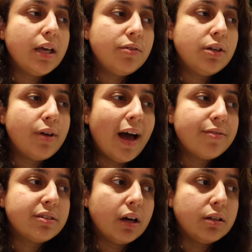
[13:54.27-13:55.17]
even if you
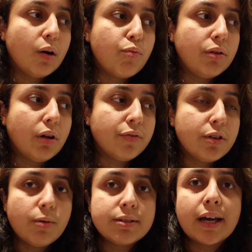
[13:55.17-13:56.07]
have signed up, we'll offer
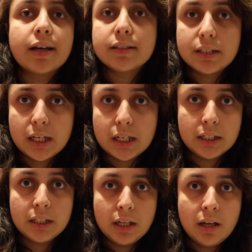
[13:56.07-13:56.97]
you a second year
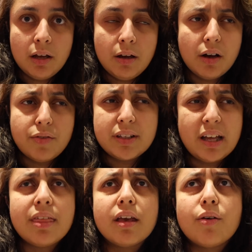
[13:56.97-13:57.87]
of it, I
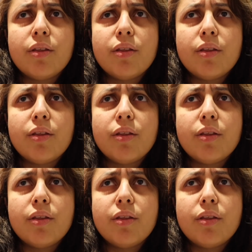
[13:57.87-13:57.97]
think.